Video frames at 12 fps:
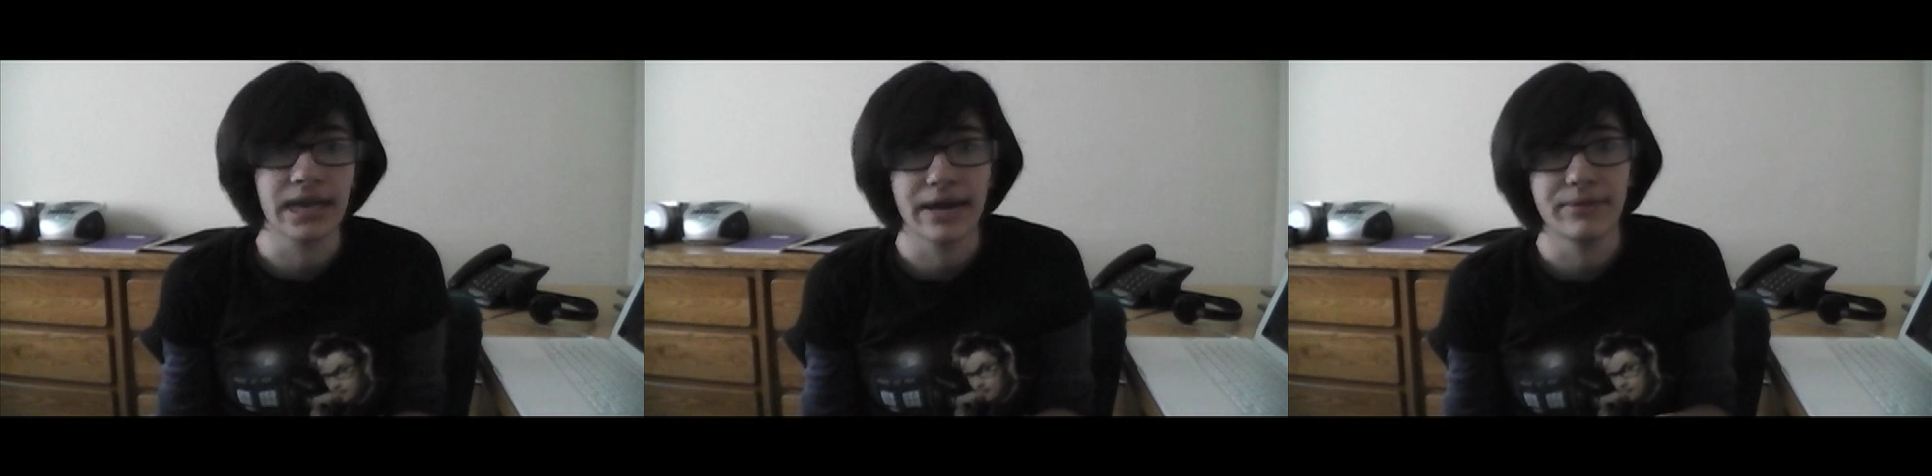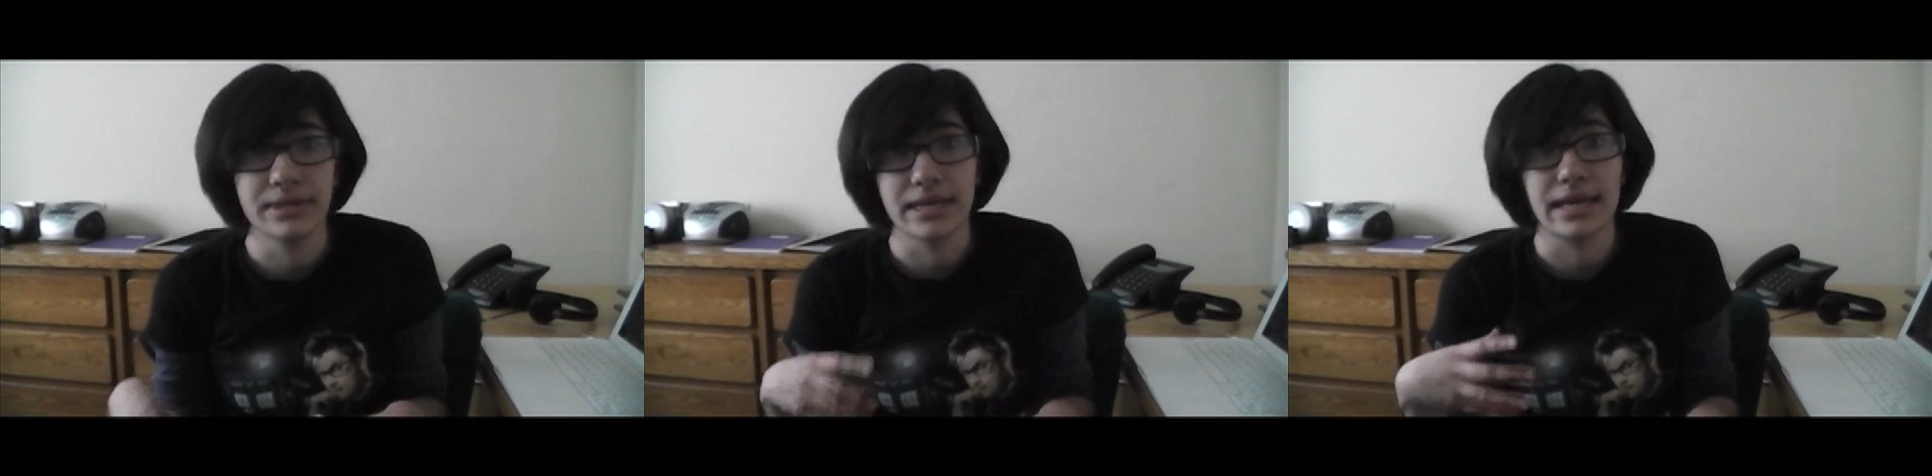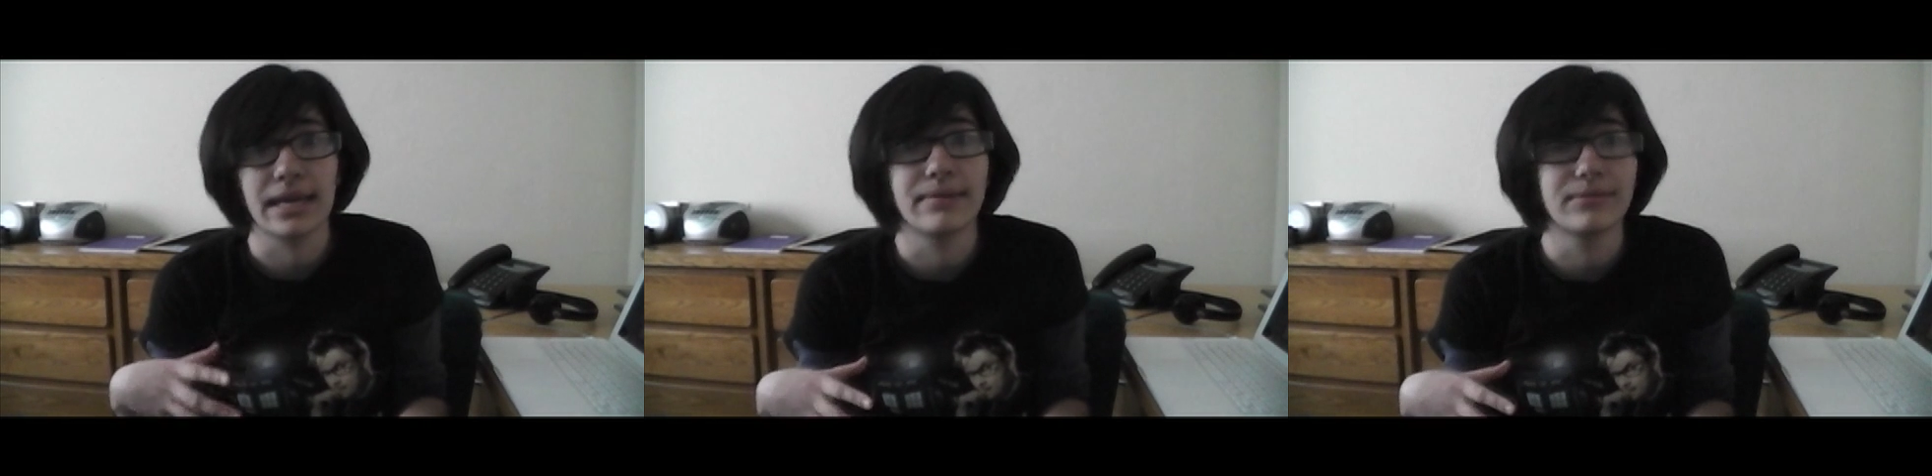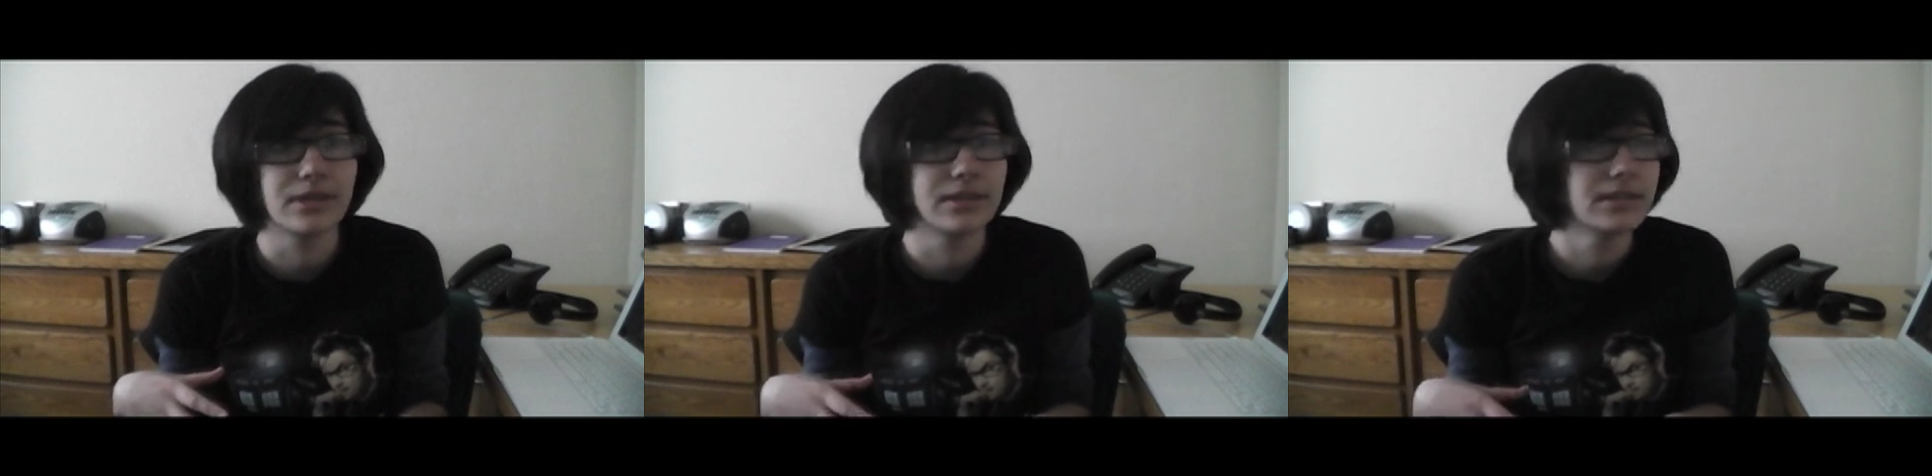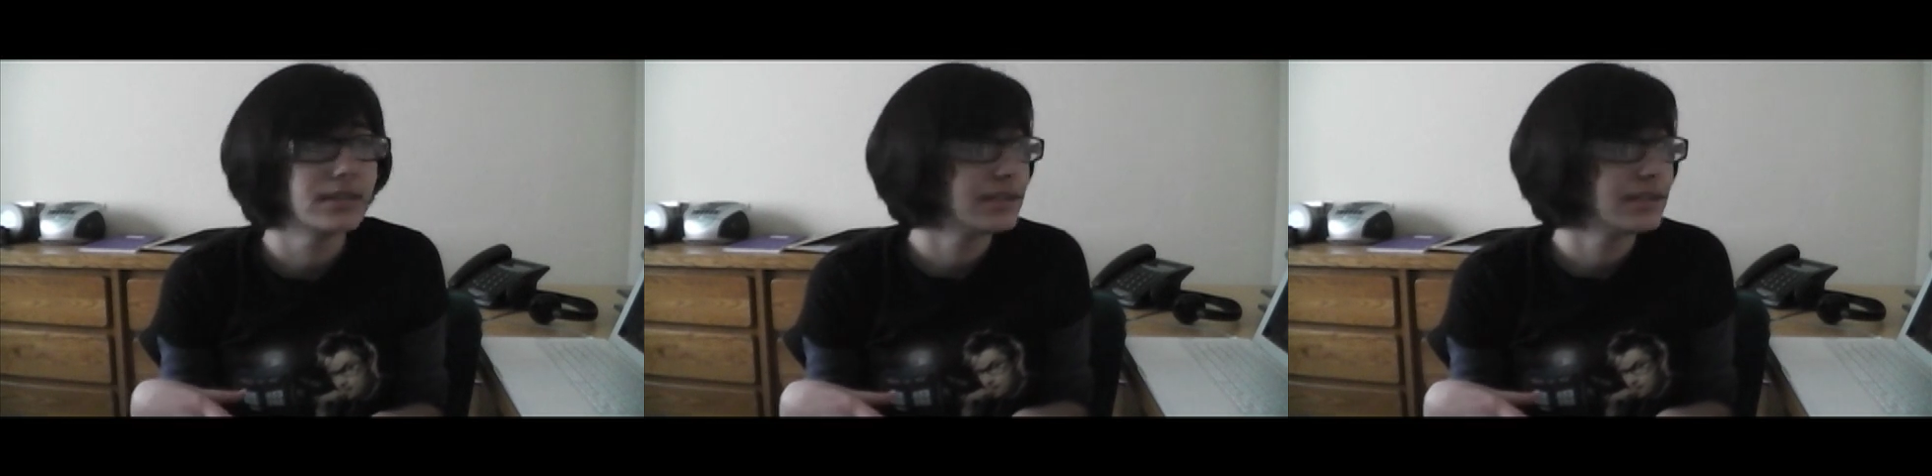guy with a camera.